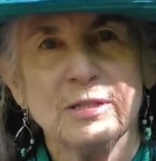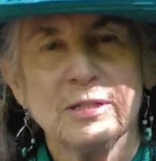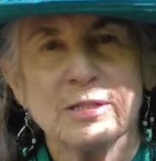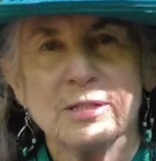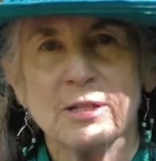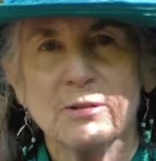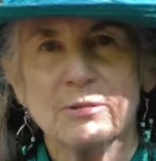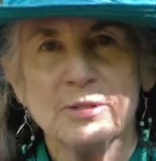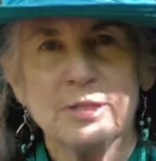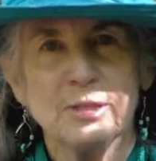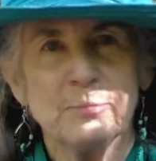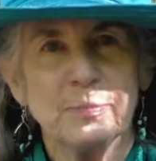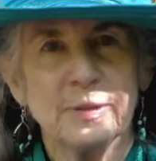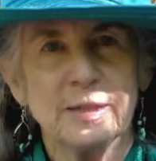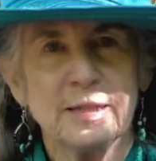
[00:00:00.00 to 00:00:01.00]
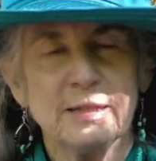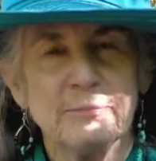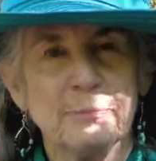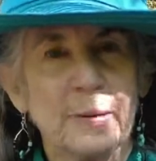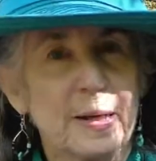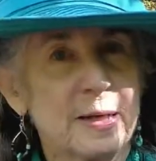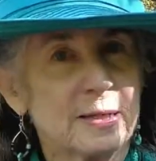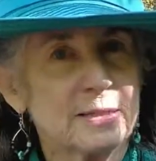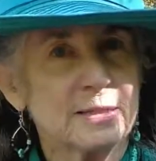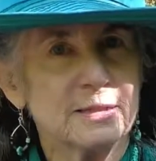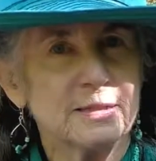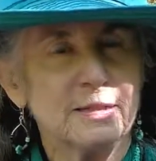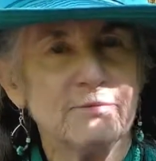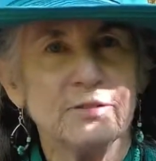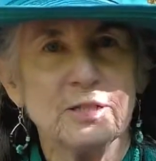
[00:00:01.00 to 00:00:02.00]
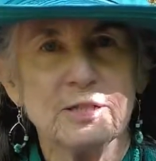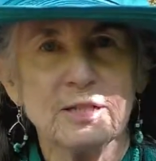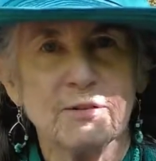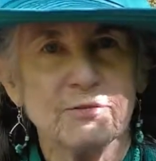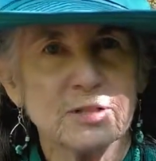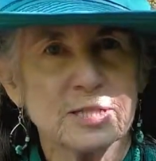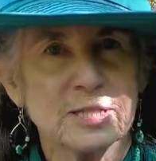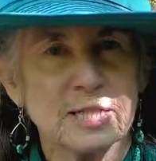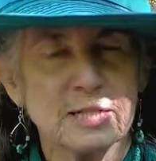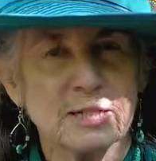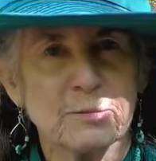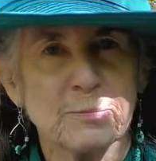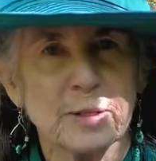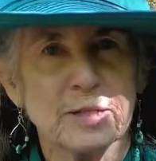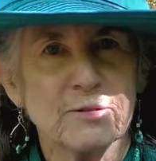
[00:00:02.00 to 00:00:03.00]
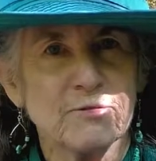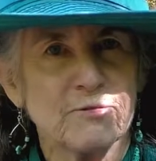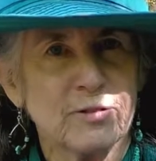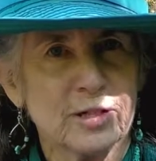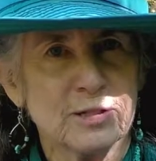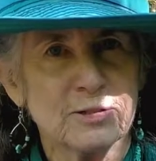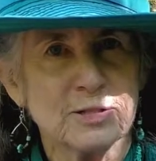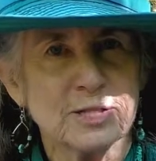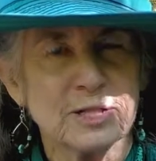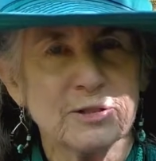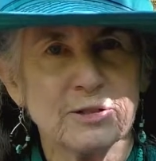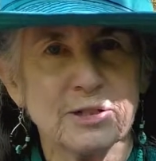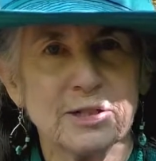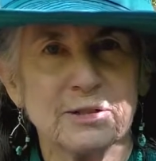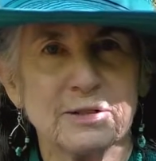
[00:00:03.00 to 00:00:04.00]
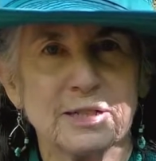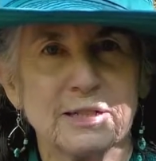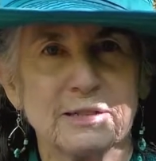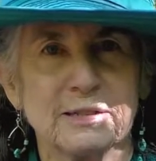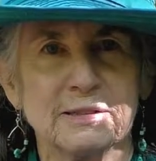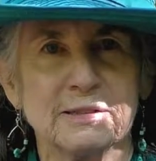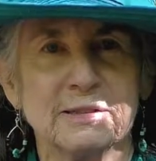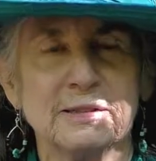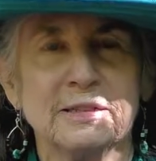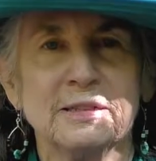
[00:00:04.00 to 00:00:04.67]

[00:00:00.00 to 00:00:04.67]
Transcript: so deeply impacted and even devastated by the fires in our area.